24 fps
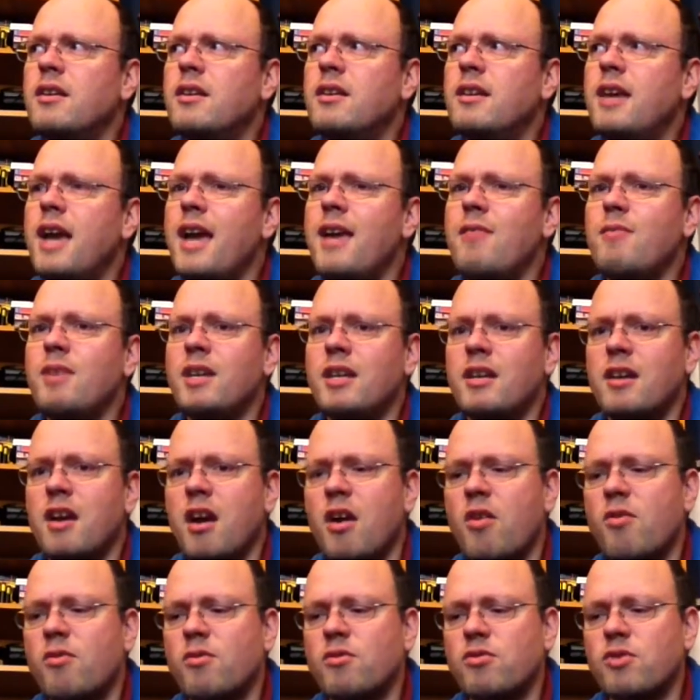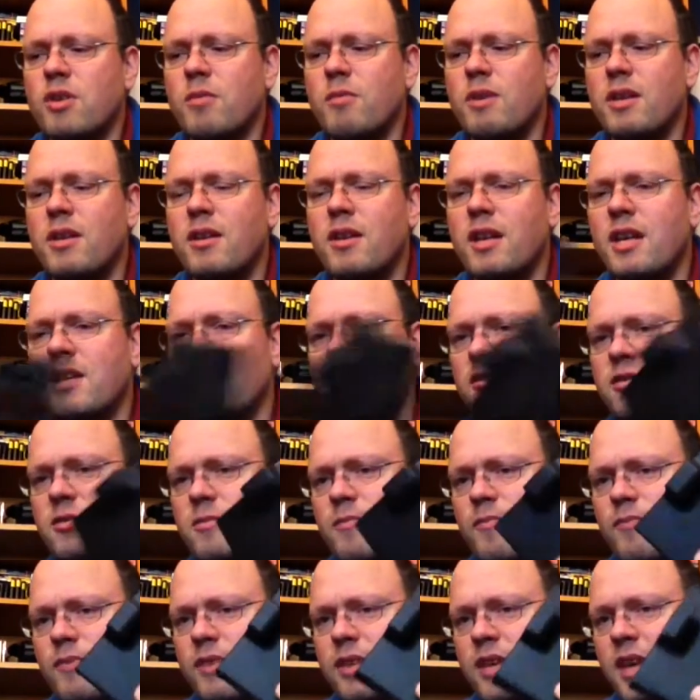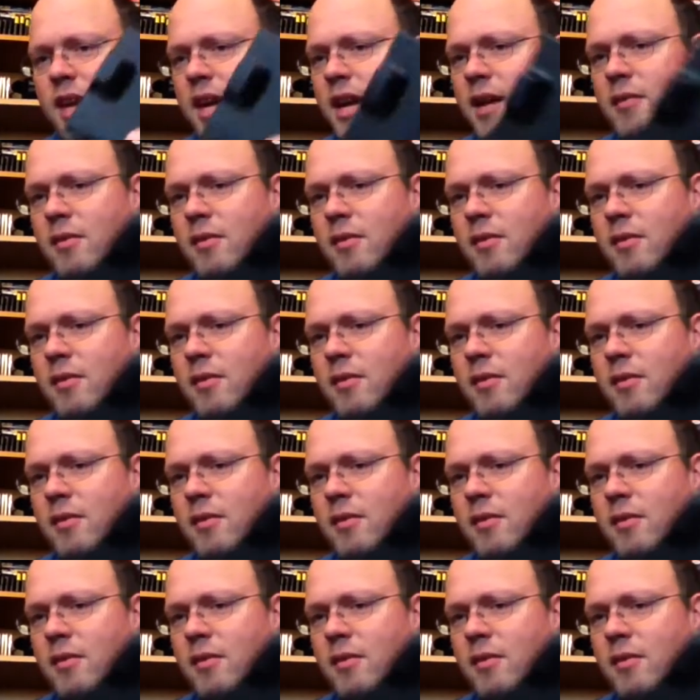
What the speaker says: gaming goes, I mean, this, yeah,